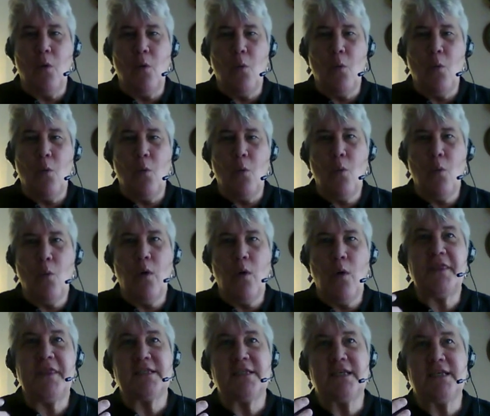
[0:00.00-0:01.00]

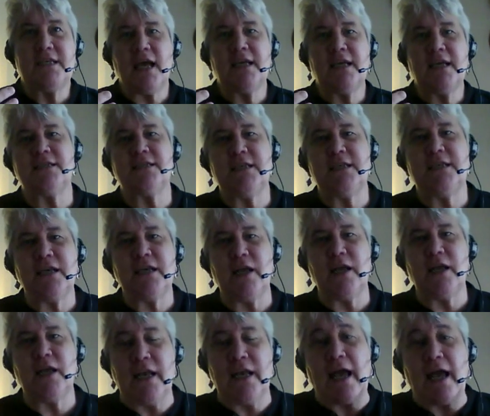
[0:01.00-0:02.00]
what this does is
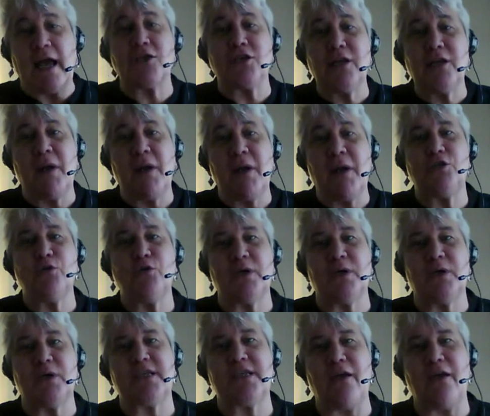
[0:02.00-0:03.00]
it actually makes you a
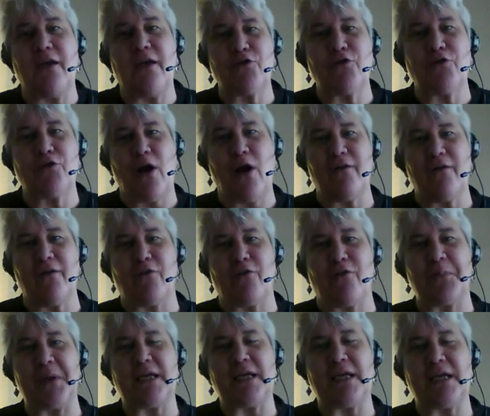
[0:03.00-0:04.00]
safer driver,
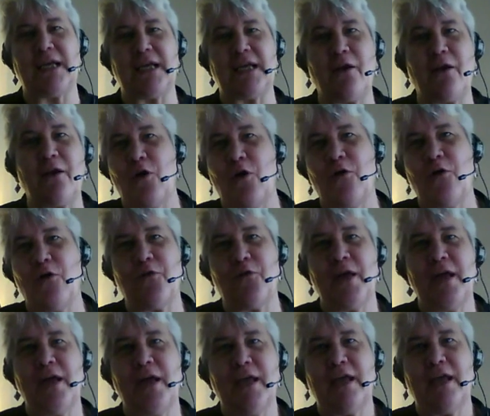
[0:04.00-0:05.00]
because I don't know
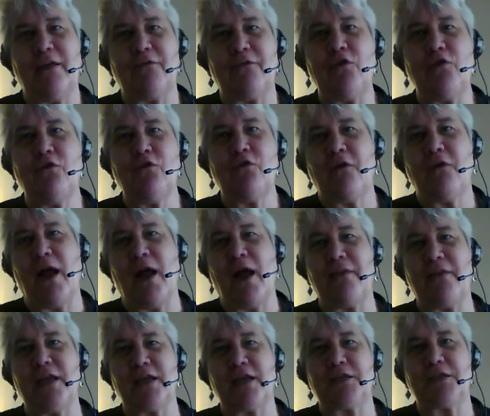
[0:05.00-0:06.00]
if you've ever
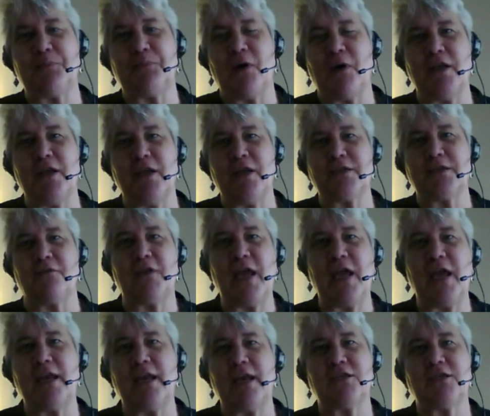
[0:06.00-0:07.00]
had the experience of getting